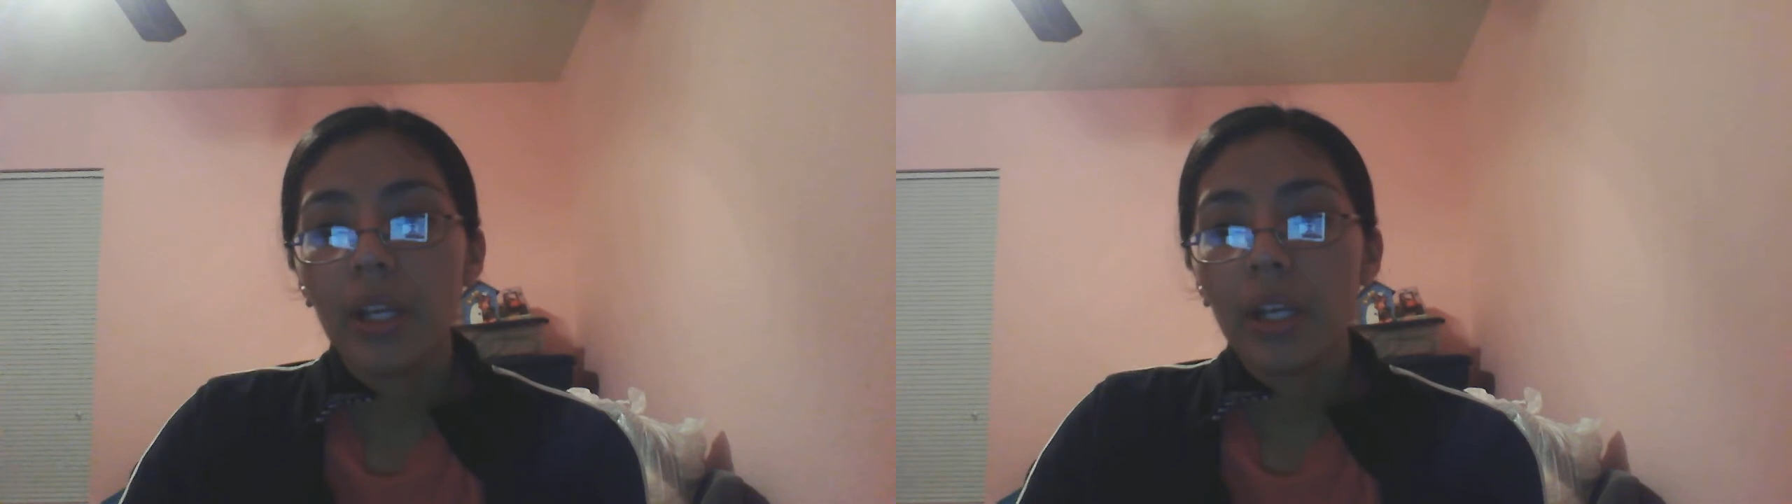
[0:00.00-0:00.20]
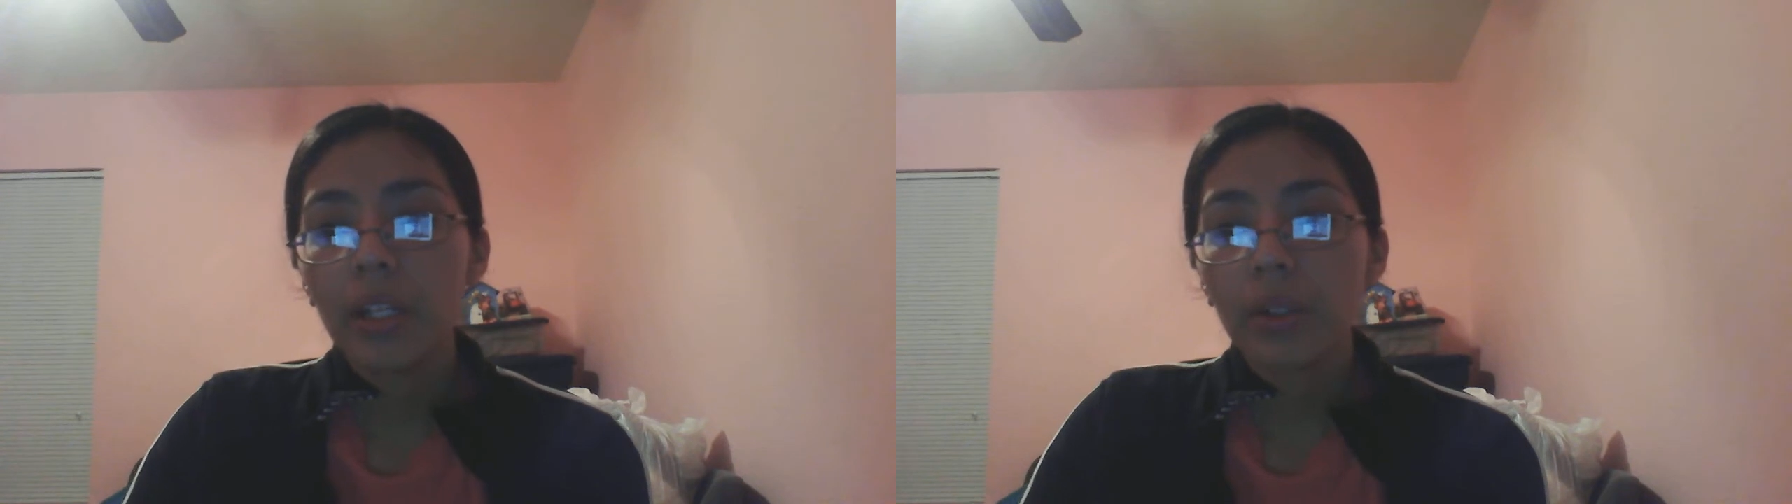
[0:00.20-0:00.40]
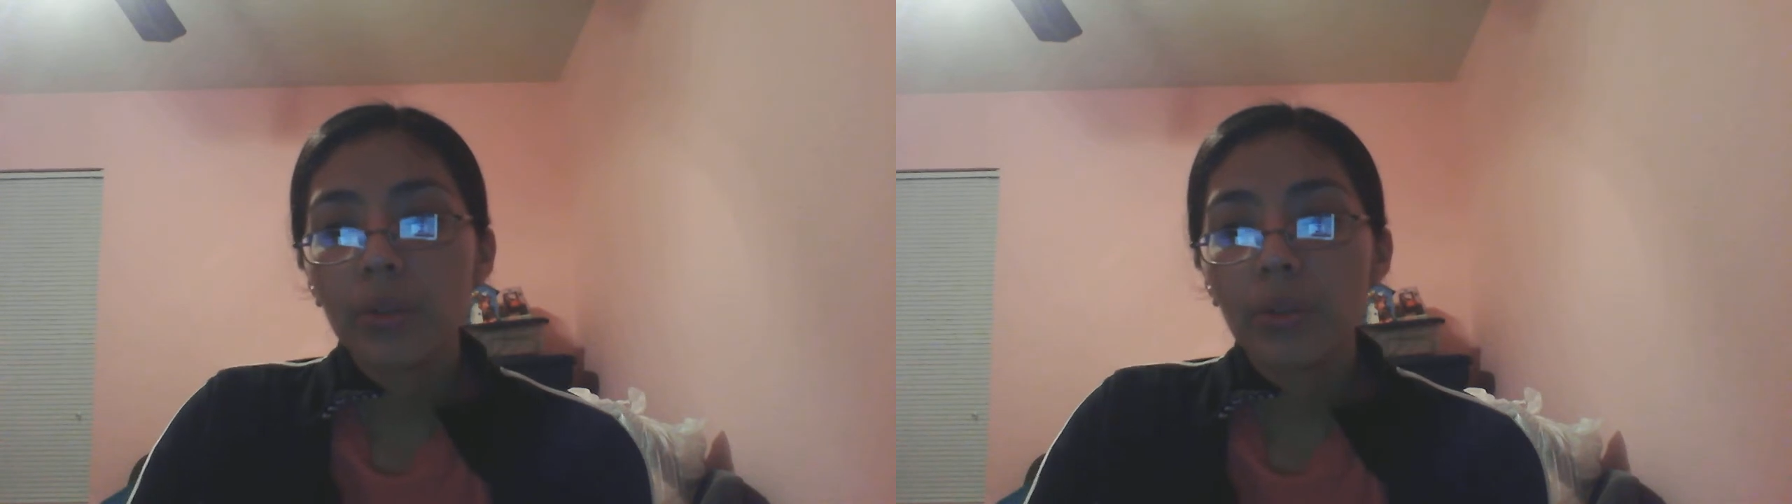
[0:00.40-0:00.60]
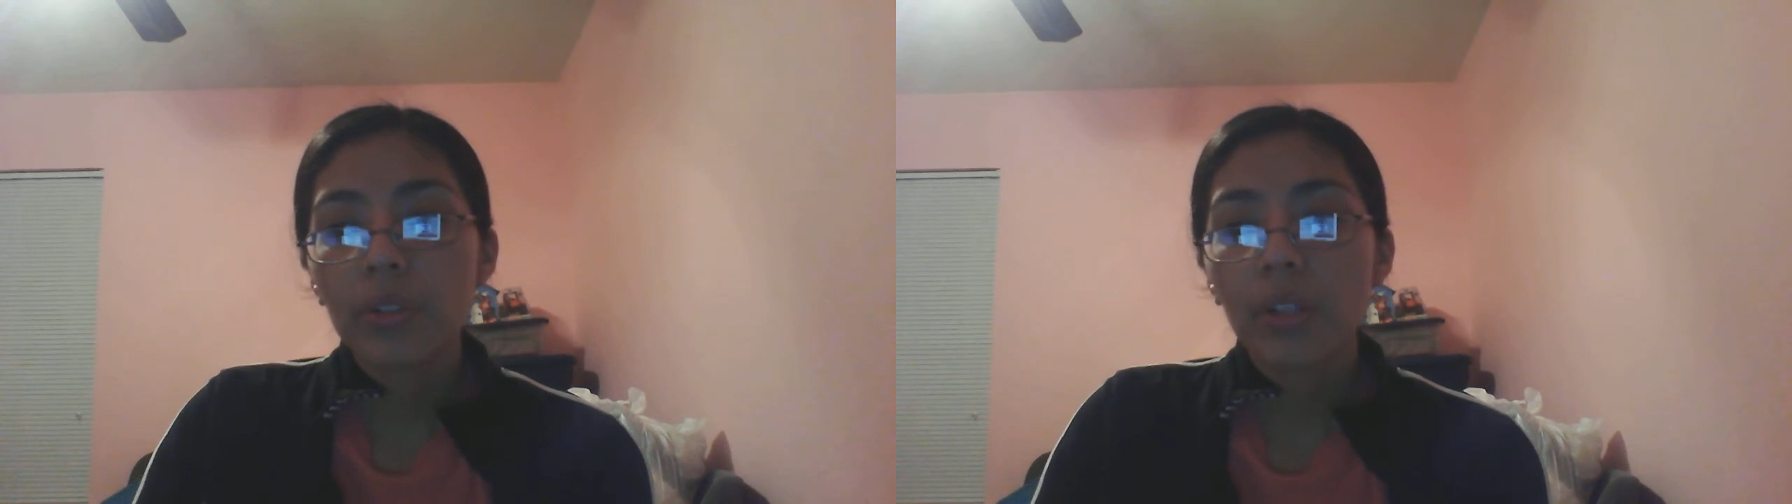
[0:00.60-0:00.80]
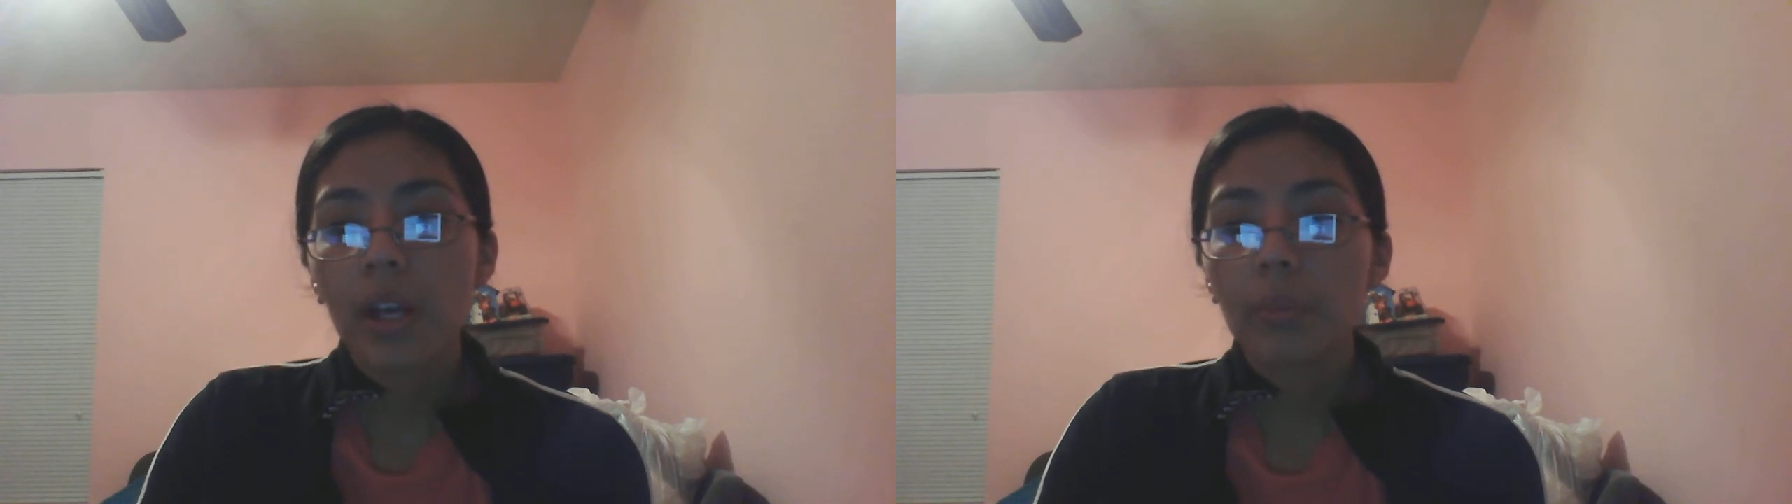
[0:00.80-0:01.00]
It
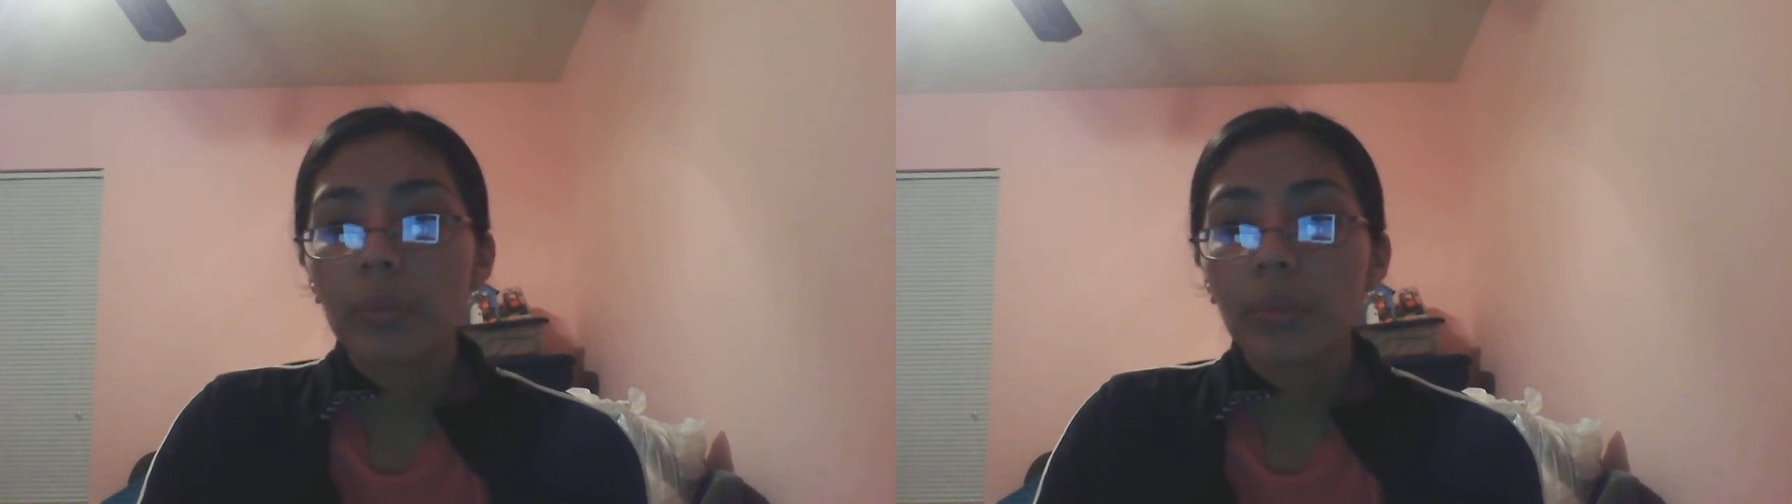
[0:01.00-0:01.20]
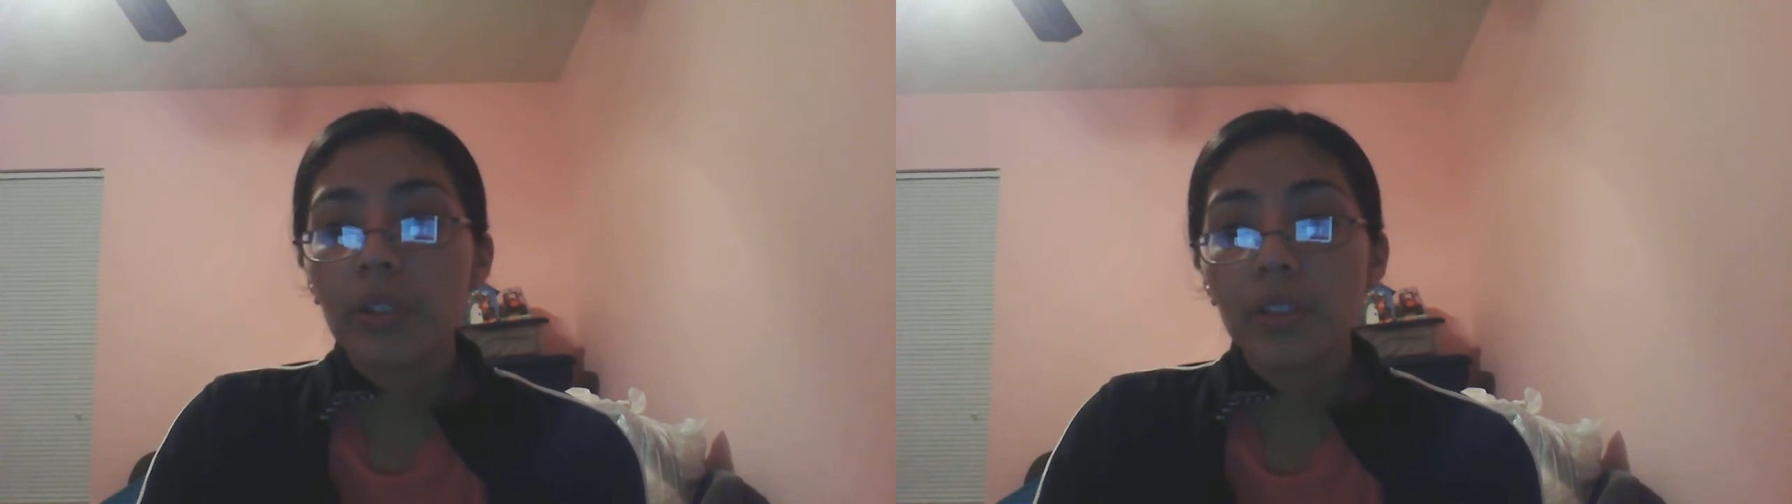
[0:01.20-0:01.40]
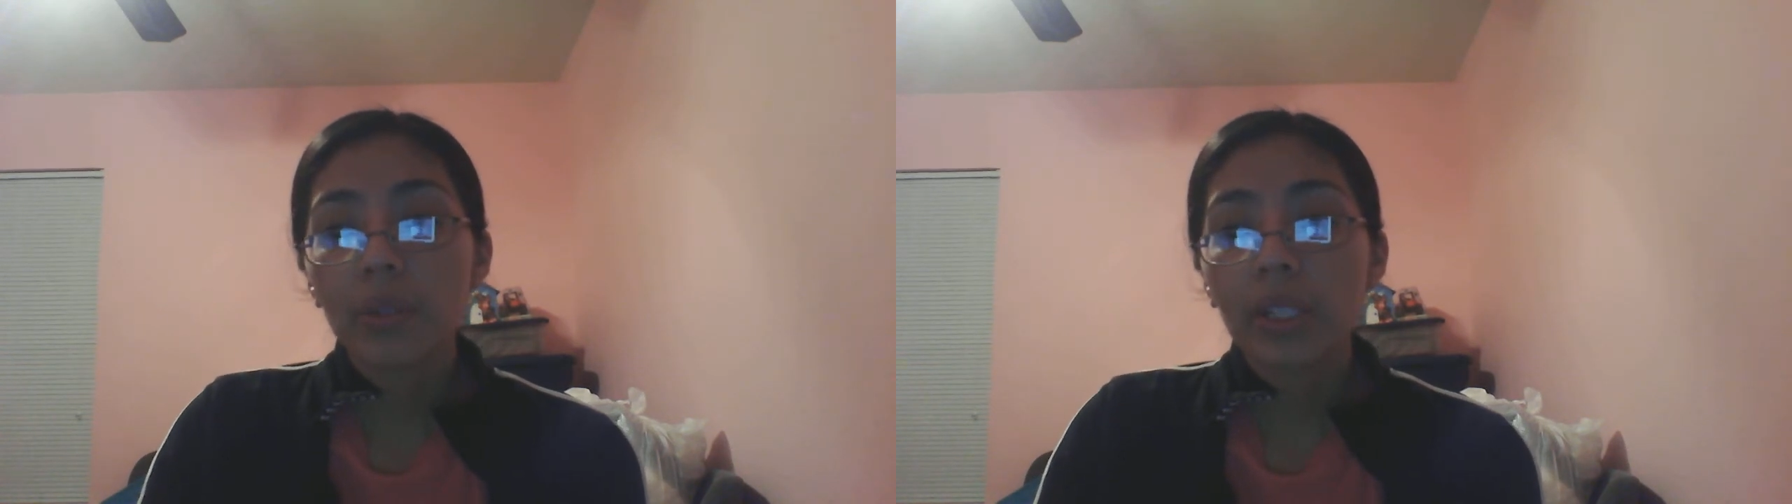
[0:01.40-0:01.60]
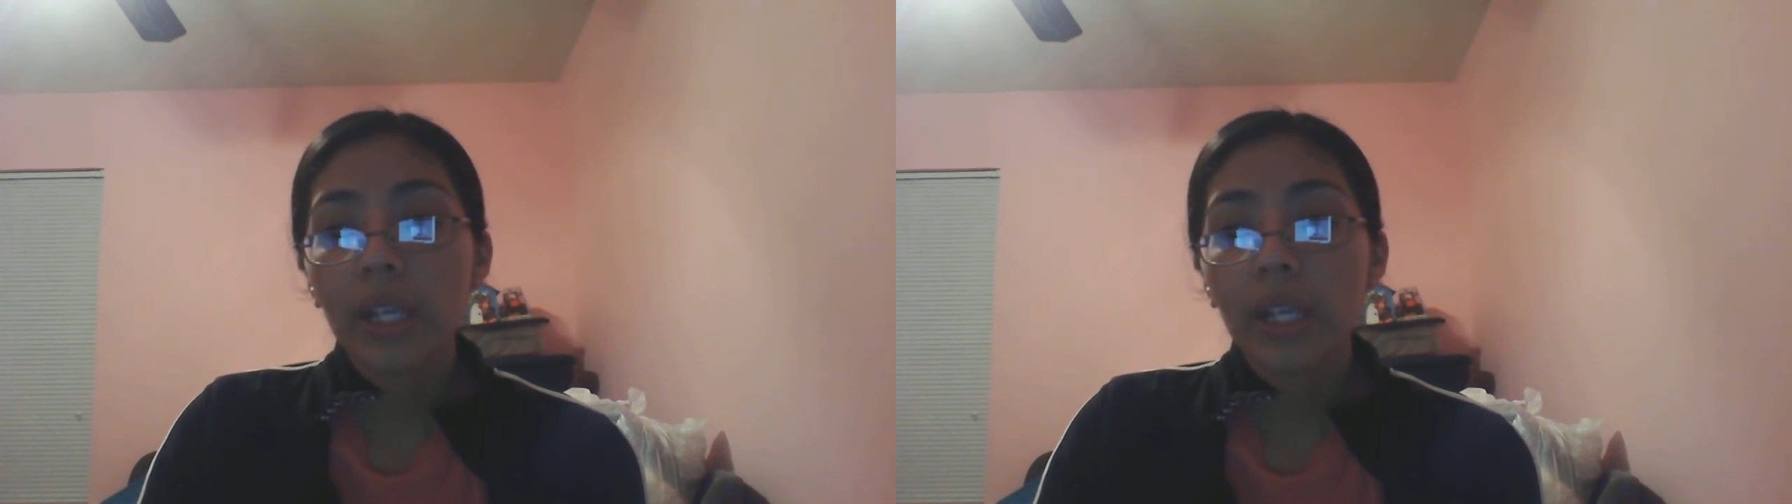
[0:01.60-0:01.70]
includes considering